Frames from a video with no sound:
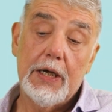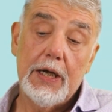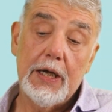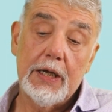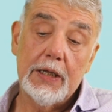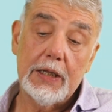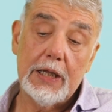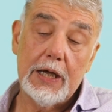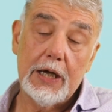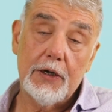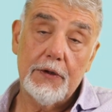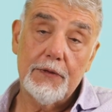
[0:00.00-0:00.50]
A
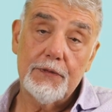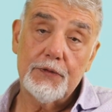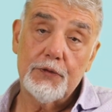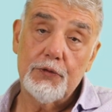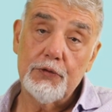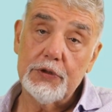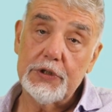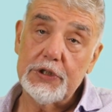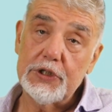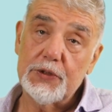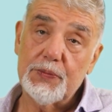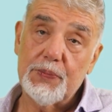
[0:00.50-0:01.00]
lot of
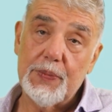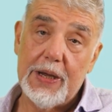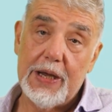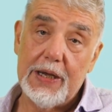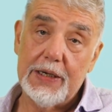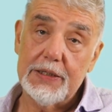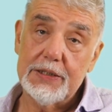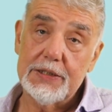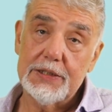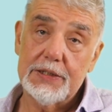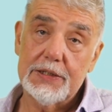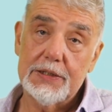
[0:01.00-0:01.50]
Turkish
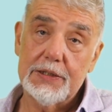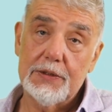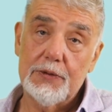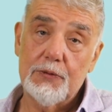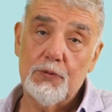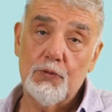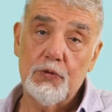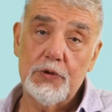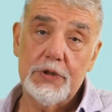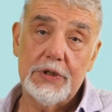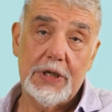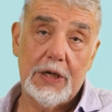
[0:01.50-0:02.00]
banks
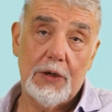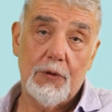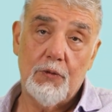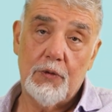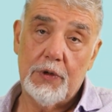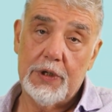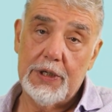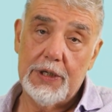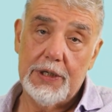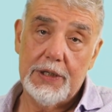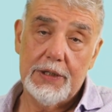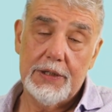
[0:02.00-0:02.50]
would not
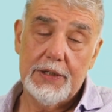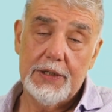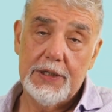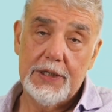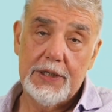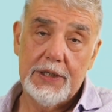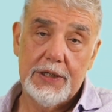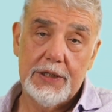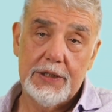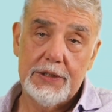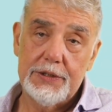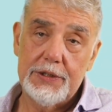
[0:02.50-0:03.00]
want to
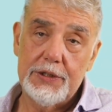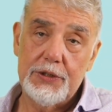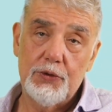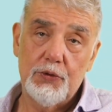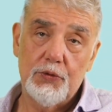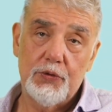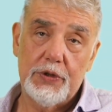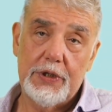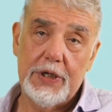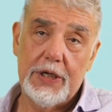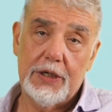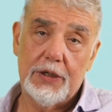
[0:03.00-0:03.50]

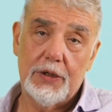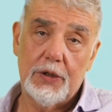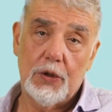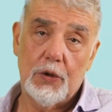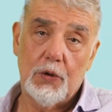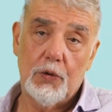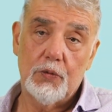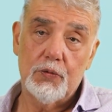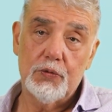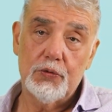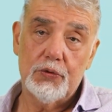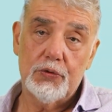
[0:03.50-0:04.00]
renew their
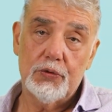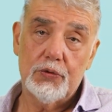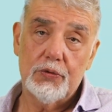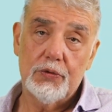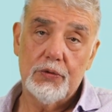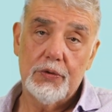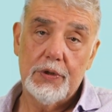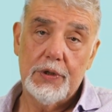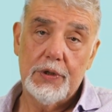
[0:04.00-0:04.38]
loans.